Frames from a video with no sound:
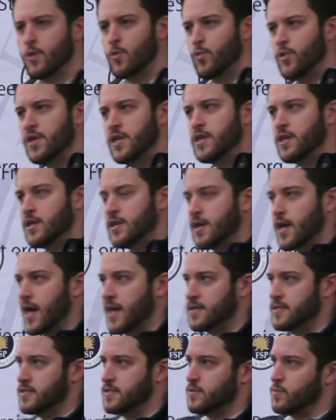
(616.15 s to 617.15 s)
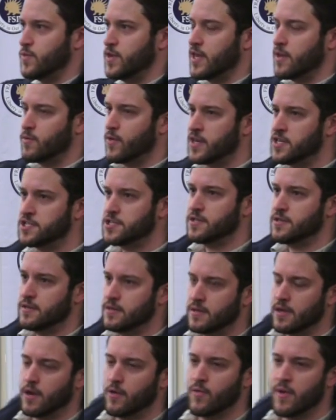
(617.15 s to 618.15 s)
We had, we had
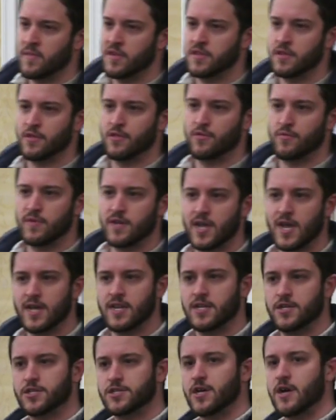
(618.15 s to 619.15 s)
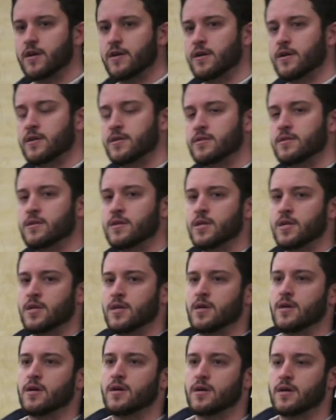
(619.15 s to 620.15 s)
registered a Remington 380 shotgun,
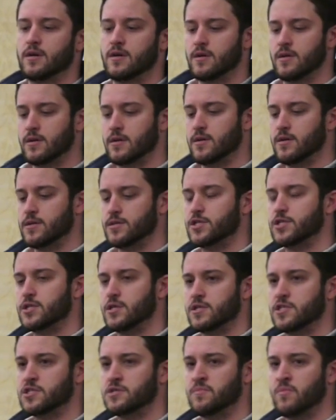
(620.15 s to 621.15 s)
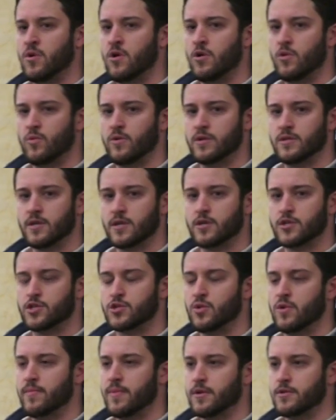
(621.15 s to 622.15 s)
uh, a, a, small one, like a
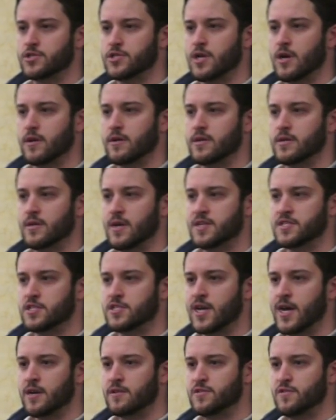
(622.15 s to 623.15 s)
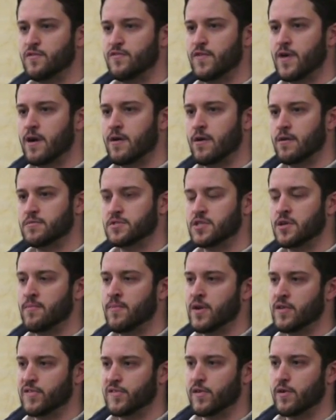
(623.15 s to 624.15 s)
short barrel shotgun, as a Title II firearm some
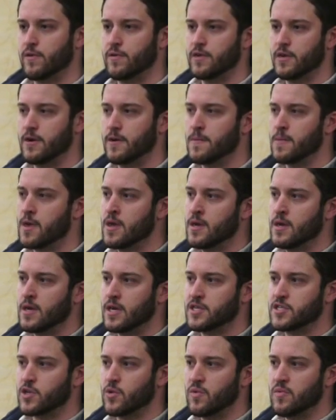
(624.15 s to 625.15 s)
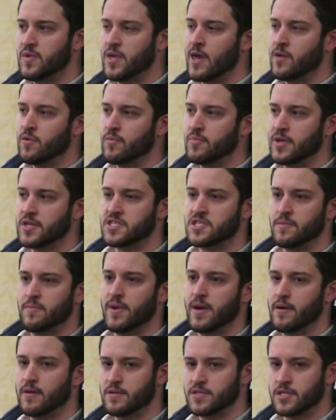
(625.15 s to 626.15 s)
months earlier. And so we began replacing
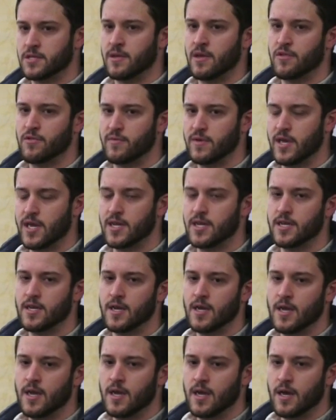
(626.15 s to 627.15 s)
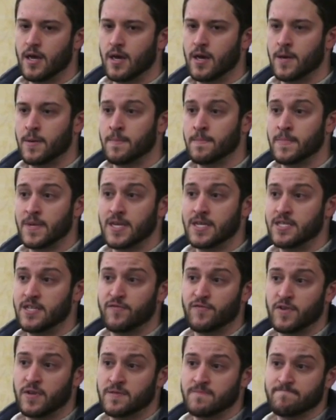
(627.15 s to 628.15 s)
barrels on that 380 um, in,
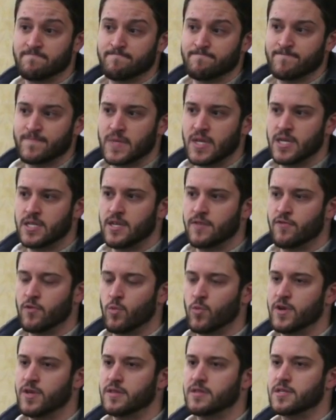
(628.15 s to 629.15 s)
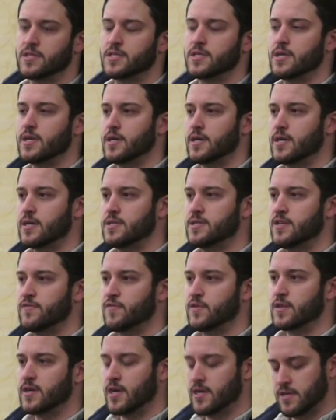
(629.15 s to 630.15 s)
different, in different widths uh, and
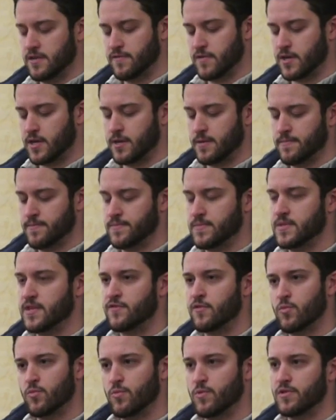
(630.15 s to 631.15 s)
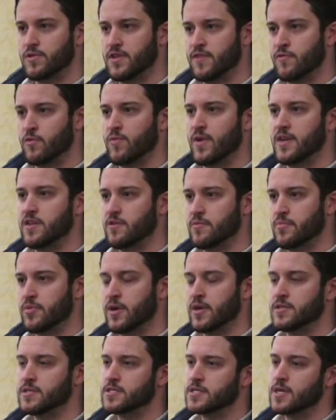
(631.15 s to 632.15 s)
different kind of, um, different, with different radial
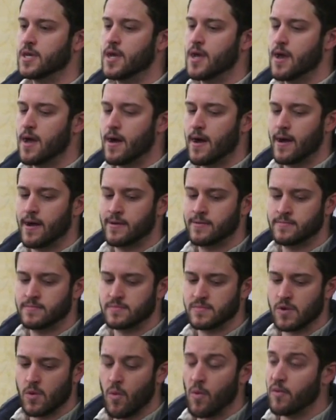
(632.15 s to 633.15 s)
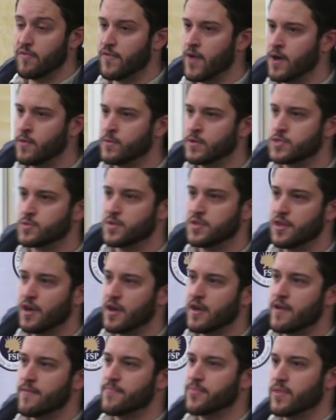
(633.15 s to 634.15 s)
prints. Um, and what we found was we
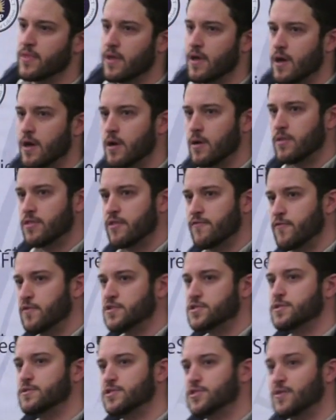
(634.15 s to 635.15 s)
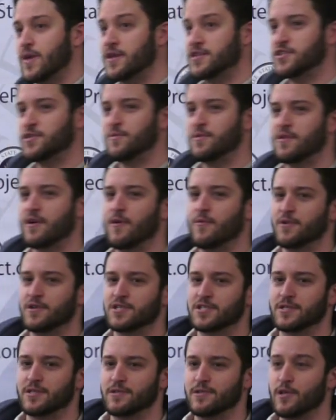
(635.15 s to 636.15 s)
thought, uh, the first strategy we thought
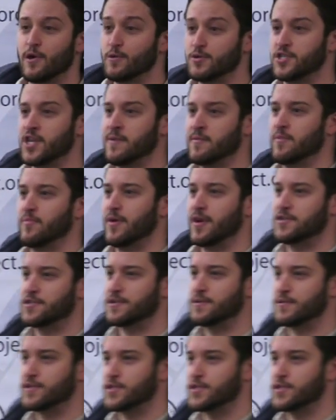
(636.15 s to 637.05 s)
was low chamber pressure.